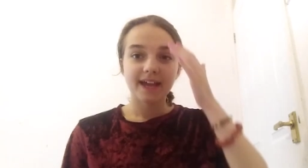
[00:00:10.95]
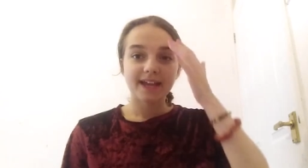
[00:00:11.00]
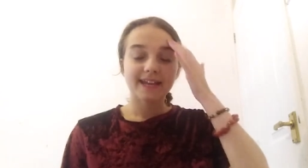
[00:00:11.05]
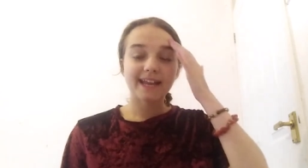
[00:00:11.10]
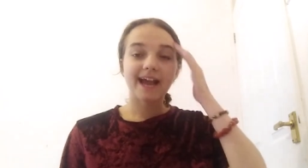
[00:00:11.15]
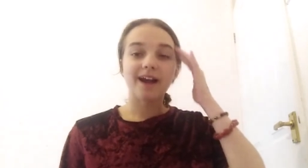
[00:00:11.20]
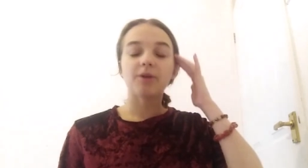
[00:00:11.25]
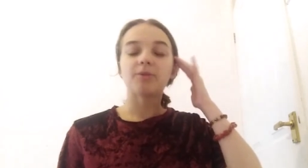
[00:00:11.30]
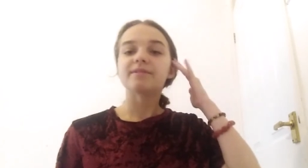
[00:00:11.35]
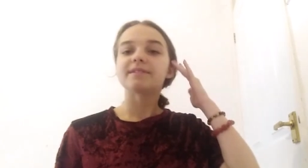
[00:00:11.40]

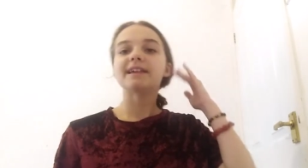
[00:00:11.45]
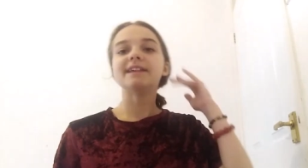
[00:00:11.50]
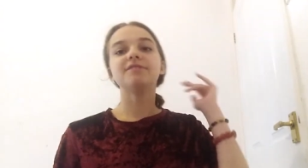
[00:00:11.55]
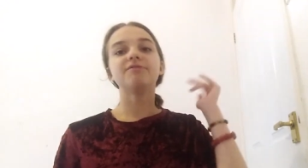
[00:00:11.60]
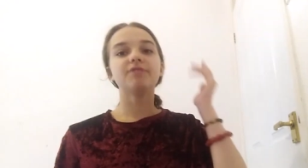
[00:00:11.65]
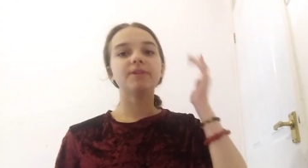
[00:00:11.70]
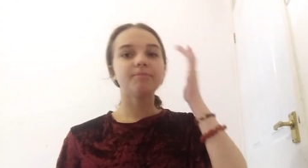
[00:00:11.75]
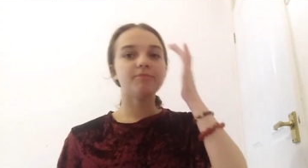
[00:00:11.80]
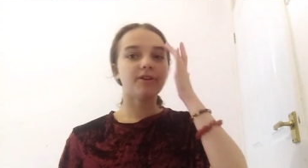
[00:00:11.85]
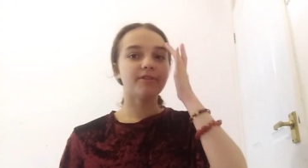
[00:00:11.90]
Now,
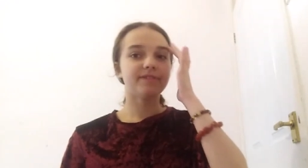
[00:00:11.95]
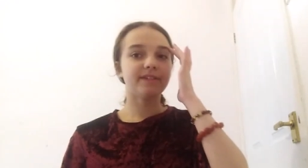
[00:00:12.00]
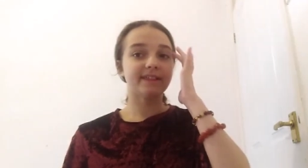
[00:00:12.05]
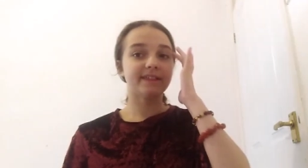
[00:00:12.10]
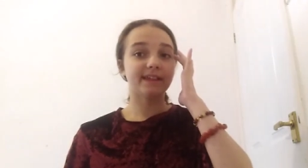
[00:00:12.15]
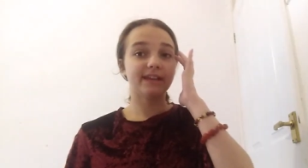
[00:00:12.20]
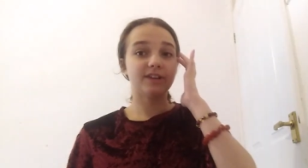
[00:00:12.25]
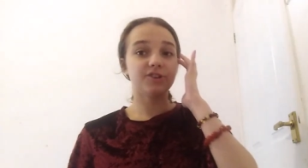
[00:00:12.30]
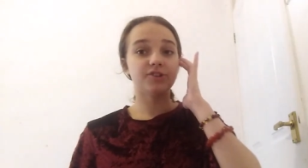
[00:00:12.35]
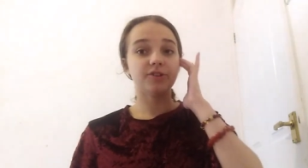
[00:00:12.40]
sensory
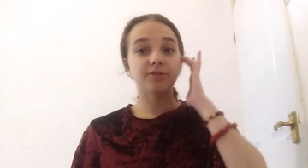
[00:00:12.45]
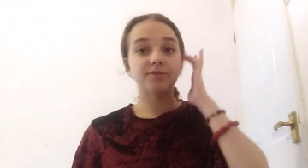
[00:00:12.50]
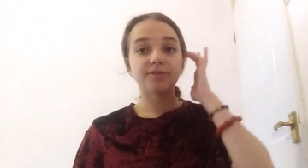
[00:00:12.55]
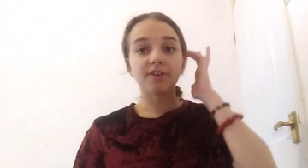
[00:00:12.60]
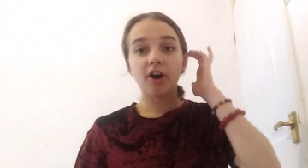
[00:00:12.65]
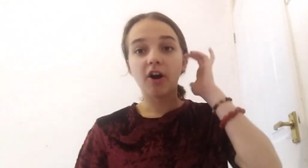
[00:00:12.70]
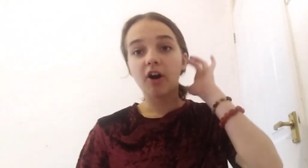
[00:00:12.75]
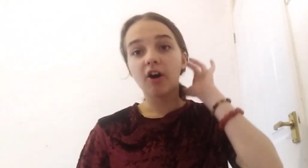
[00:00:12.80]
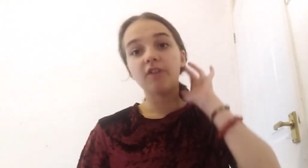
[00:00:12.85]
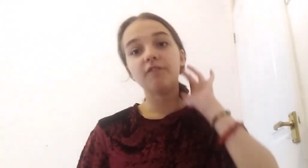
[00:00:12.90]
processing issues
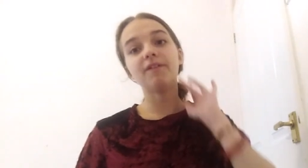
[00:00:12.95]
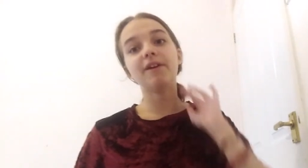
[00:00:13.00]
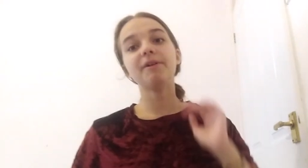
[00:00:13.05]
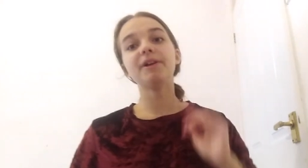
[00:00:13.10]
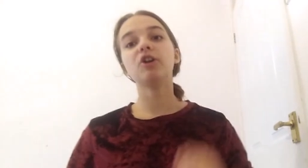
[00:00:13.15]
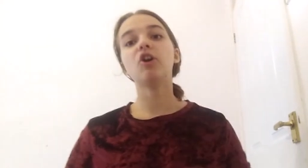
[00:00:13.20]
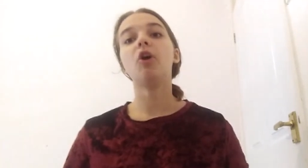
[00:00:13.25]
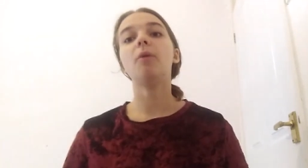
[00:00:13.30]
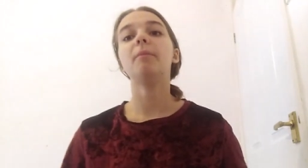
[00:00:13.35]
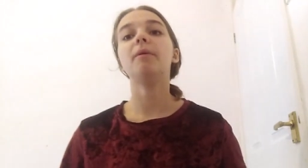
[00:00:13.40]
are very
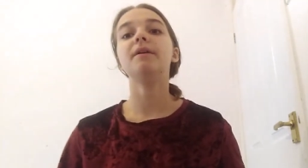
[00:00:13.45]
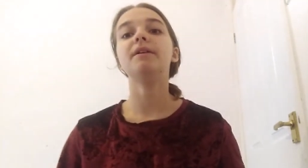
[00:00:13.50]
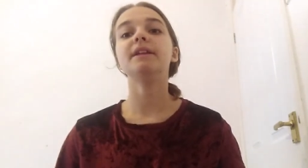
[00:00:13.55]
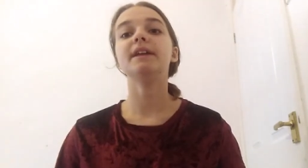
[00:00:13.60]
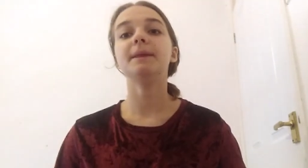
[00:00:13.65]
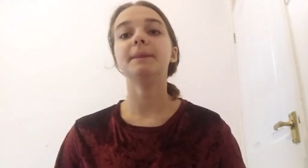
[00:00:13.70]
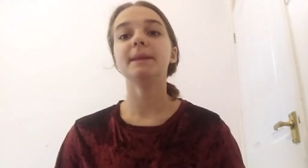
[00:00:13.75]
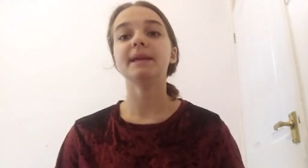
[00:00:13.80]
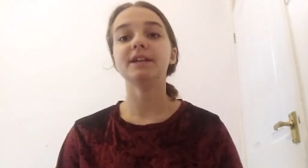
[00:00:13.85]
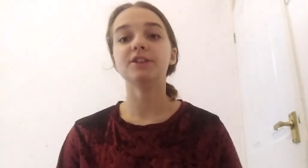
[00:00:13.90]
common
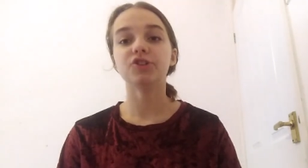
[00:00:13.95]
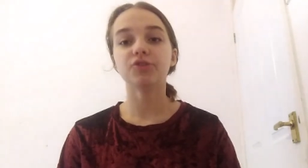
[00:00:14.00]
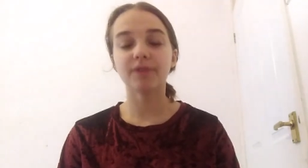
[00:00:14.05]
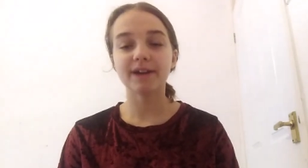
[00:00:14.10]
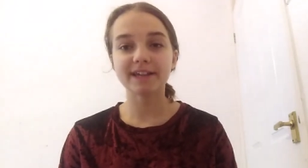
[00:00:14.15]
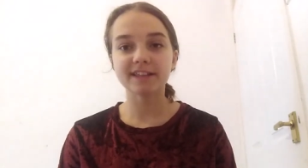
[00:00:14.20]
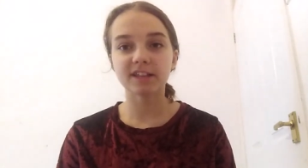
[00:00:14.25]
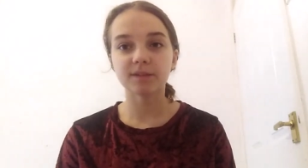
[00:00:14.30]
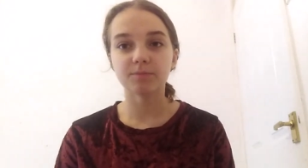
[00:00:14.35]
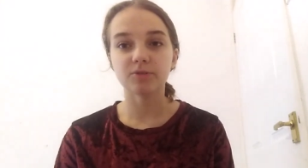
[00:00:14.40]
in the
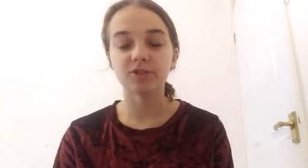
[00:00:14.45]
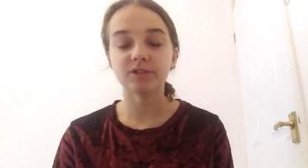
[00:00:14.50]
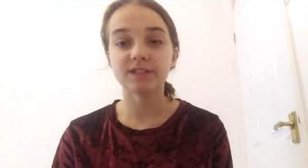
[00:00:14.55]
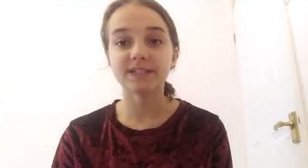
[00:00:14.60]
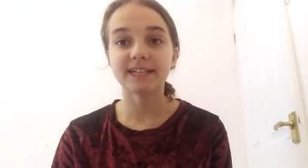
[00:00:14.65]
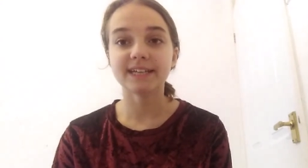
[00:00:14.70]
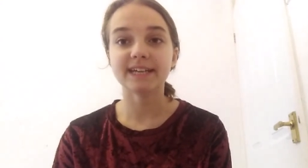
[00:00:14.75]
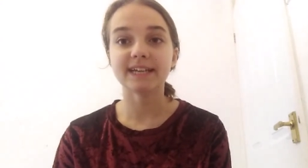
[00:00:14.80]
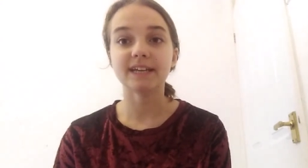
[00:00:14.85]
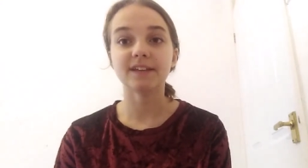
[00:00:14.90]
Tourette's
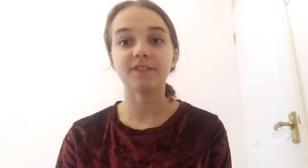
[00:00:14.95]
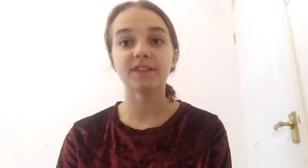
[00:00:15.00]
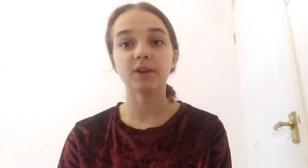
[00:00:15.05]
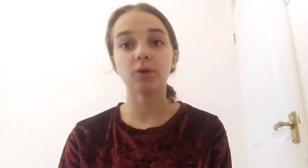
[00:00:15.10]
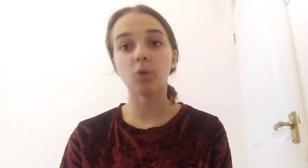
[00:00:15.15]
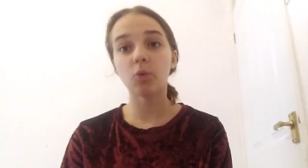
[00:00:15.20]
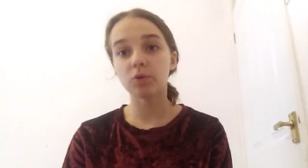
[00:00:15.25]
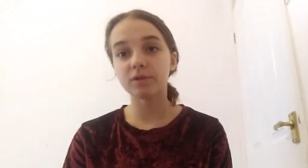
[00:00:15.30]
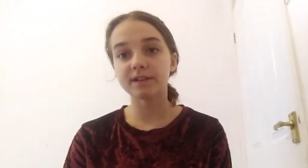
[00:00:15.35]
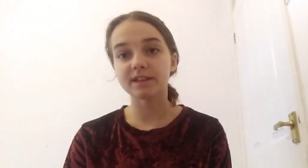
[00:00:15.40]
community, the
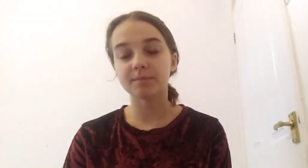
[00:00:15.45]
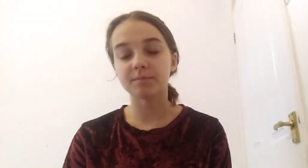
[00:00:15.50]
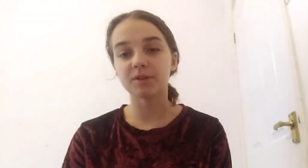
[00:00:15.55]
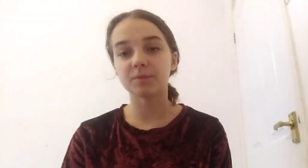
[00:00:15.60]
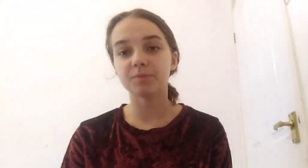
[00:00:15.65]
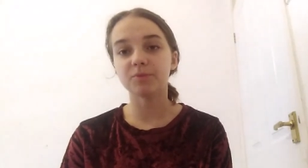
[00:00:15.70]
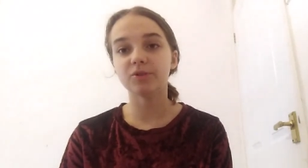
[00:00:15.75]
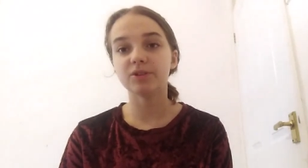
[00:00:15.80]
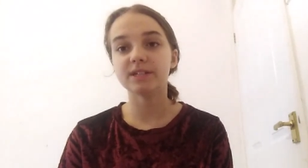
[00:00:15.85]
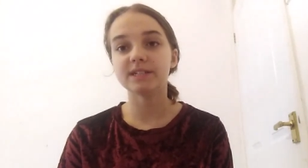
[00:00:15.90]
autism
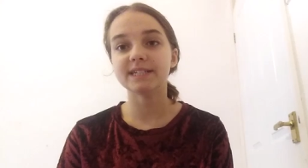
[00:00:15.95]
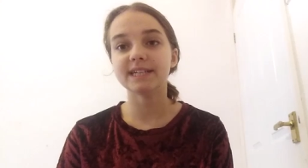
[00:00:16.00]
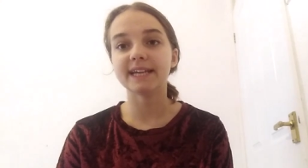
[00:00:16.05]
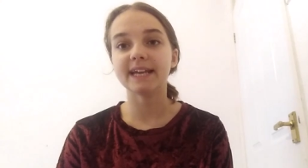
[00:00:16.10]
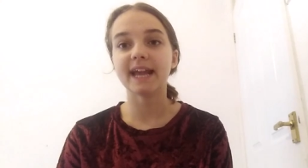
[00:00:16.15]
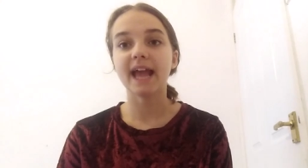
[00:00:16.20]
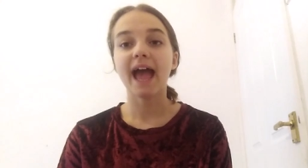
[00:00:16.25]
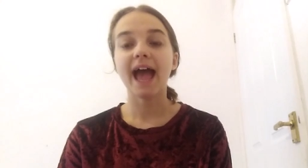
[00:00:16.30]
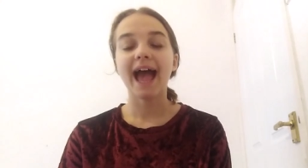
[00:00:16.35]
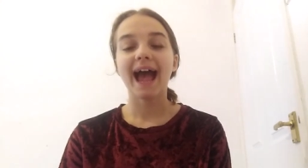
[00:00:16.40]

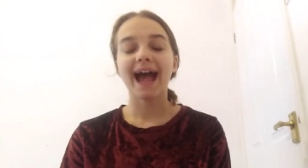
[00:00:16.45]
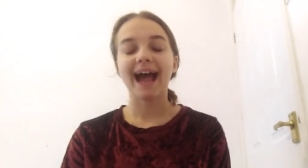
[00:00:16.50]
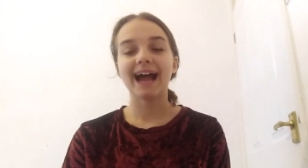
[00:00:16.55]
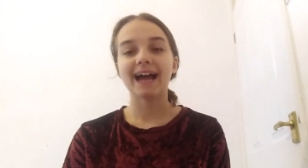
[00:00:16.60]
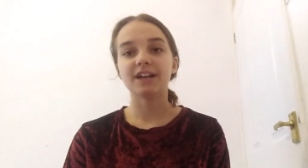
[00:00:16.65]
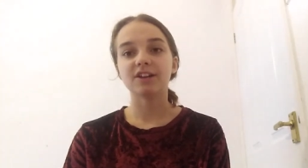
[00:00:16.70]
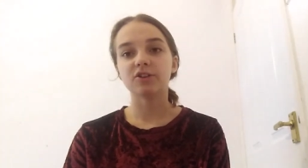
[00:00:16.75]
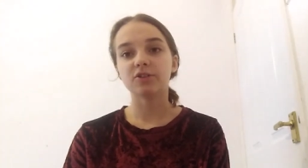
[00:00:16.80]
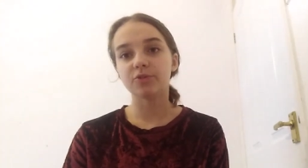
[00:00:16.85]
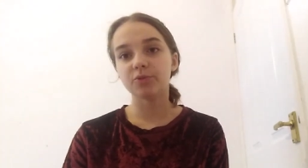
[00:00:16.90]
community,
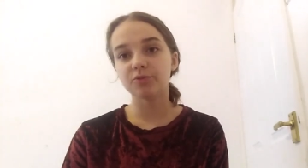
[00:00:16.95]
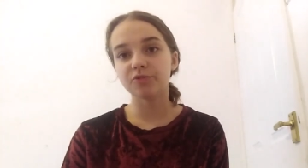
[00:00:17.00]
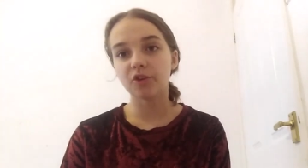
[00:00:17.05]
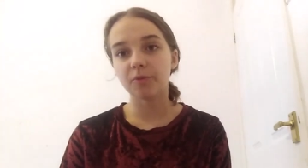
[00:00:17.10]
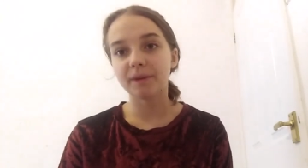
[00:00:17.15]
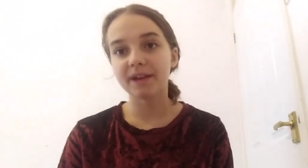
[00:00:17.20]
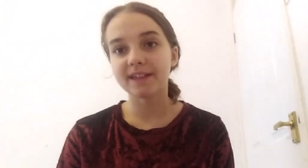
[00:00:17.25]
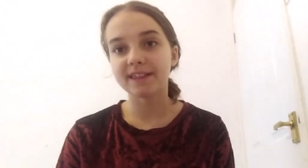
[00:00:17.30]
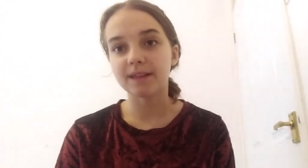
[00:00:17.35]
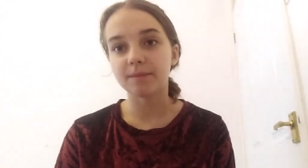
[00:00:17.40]
and can also
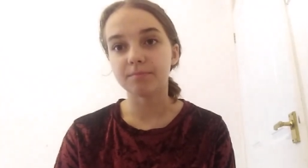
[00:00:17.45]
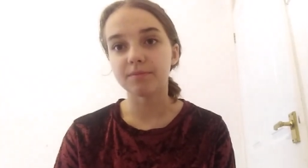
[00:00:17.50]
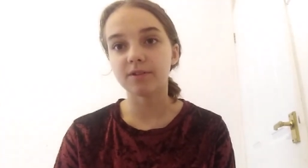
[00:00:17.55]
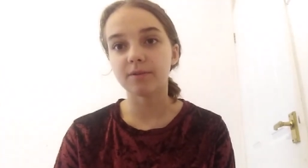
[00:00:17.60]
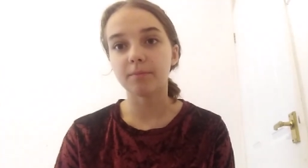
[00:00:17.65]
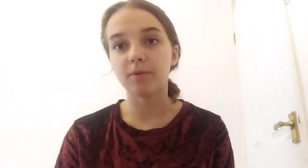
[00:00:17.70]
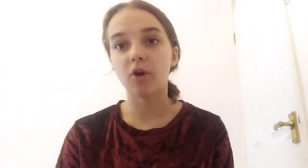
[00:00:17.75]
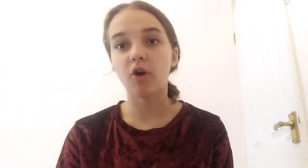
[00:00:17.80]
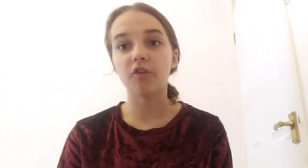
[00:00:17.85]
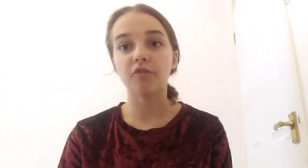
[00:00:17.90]
be a
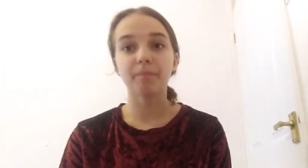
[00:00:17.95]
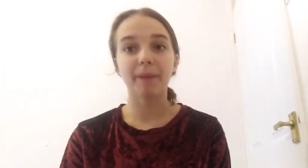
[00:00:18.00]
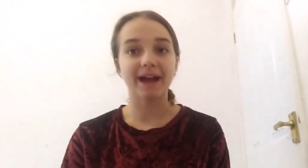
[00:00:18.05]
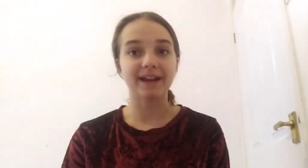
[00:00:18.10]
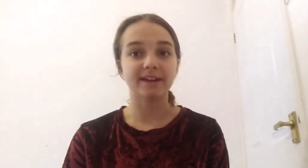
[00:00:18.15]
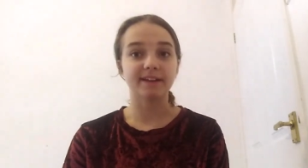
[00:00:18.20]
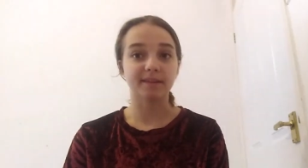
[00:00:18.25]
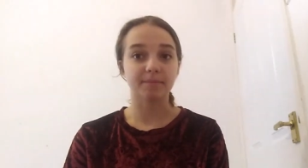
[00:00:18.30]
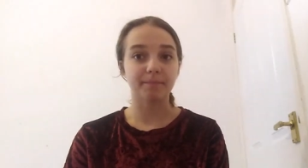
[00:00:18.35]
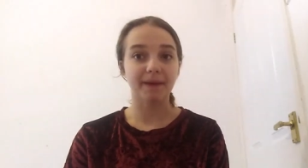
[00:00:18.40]
symptom of
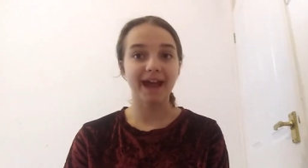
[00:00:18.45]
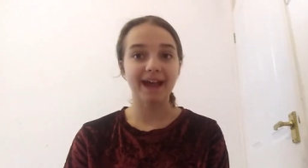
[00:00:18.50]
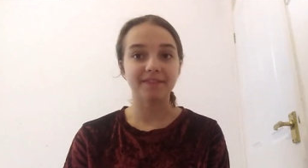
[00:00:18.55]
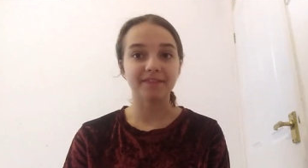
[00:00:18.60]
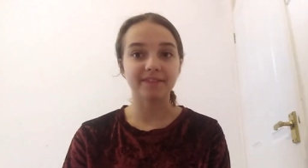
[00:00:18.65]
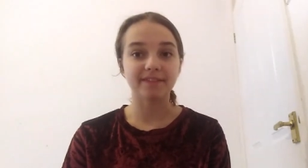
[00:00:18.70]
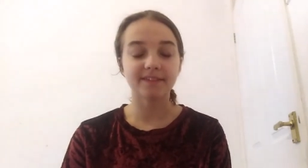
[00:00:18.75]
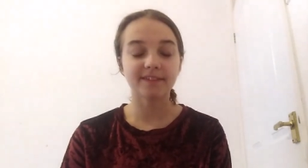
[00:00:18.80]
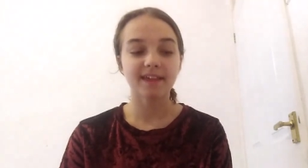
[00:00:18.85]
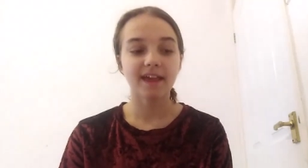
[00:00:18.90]
pandas and
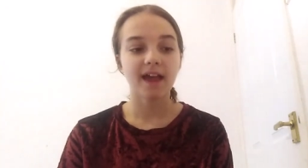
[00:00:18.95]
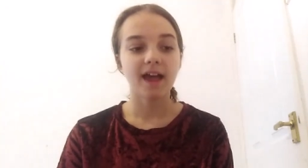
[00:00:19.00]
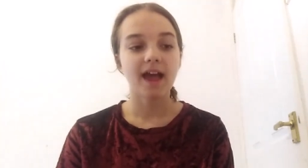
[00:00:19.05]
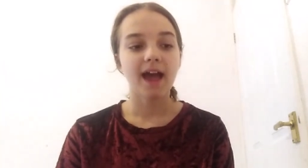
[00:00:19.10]
pans.